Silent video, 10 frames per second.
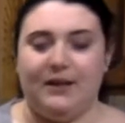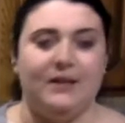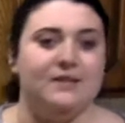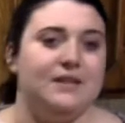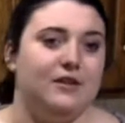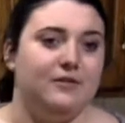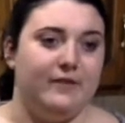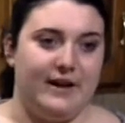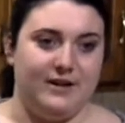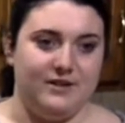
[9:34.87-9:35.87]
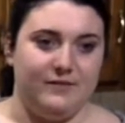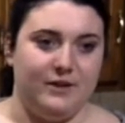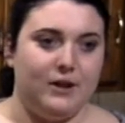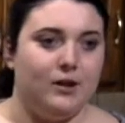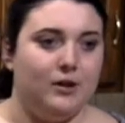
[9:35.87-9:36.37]
Let's say you finance a
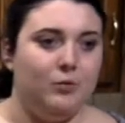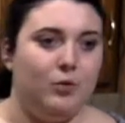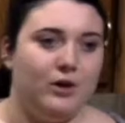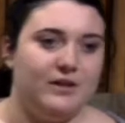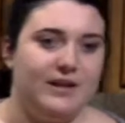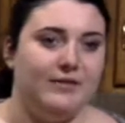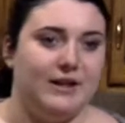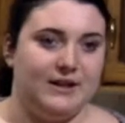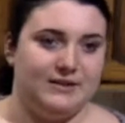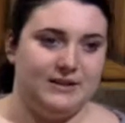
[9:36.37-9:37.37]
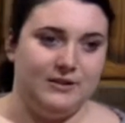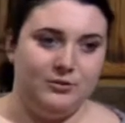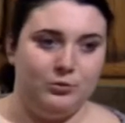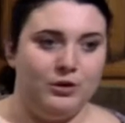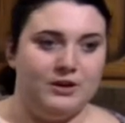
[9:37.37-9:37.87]
vehicle and want to have that
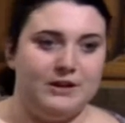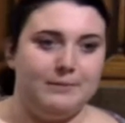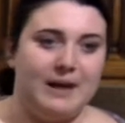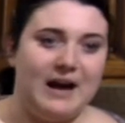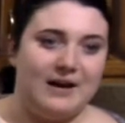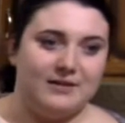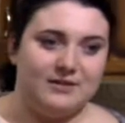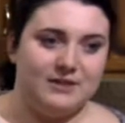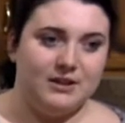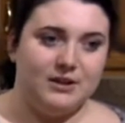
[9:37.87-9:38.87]
extended warranty past,